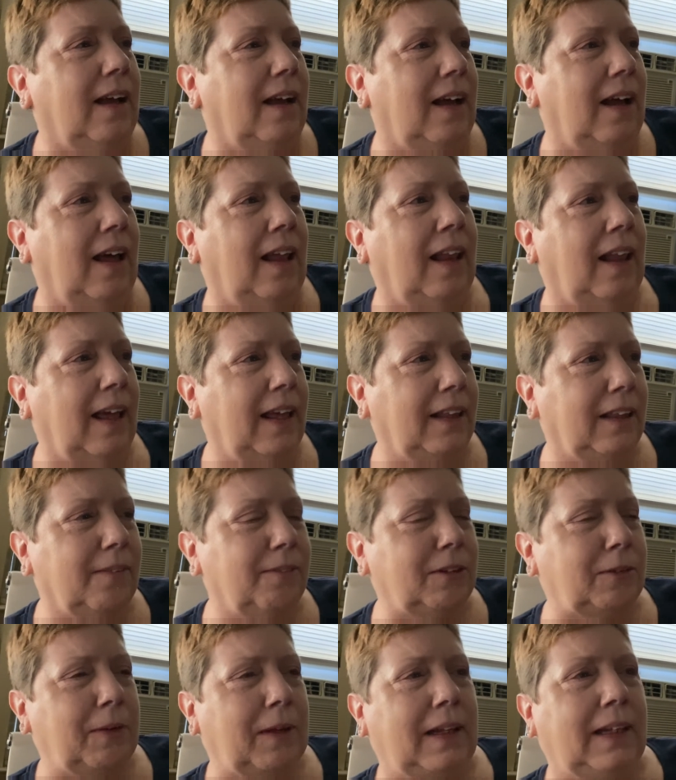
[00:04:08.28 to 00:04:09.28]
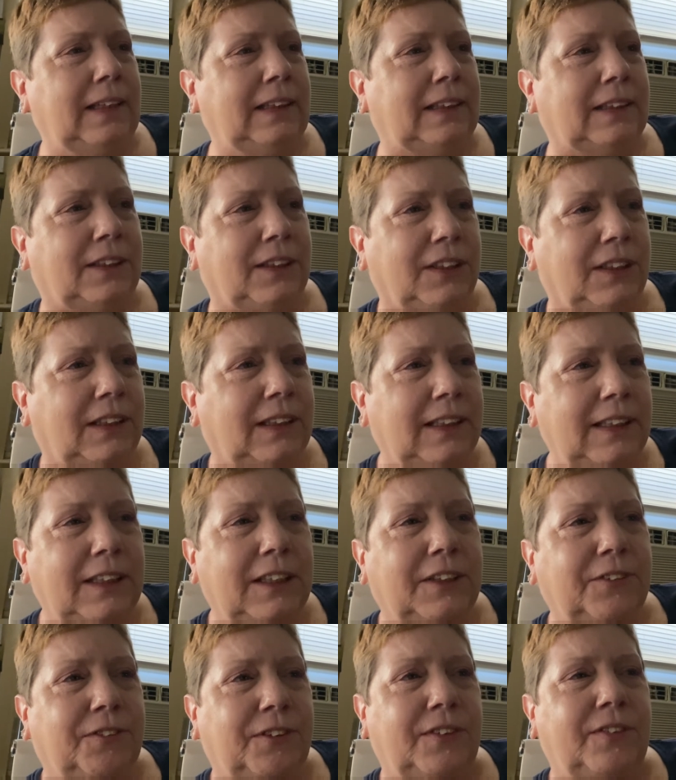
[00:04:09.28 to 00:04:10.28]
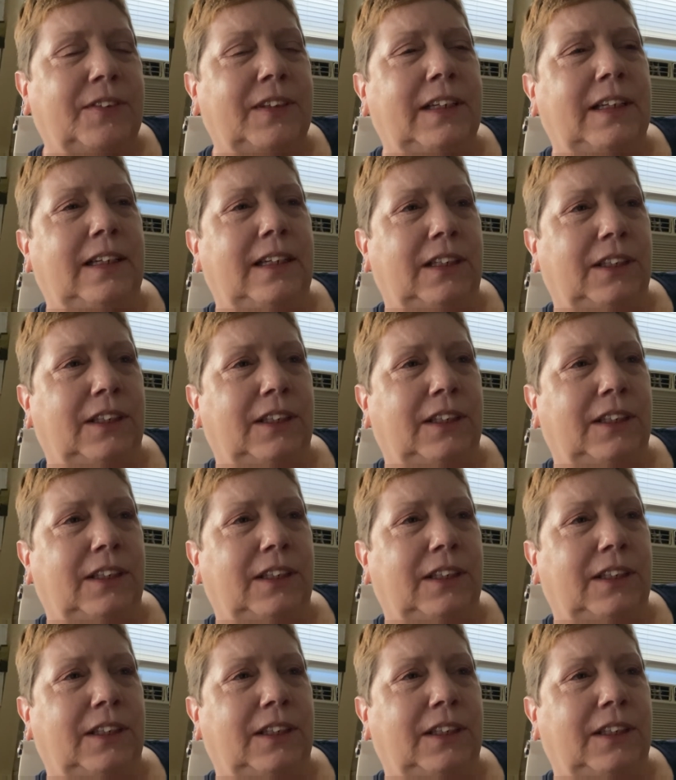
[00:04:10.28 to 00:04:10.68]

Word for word: I like them to be at least 13 to 15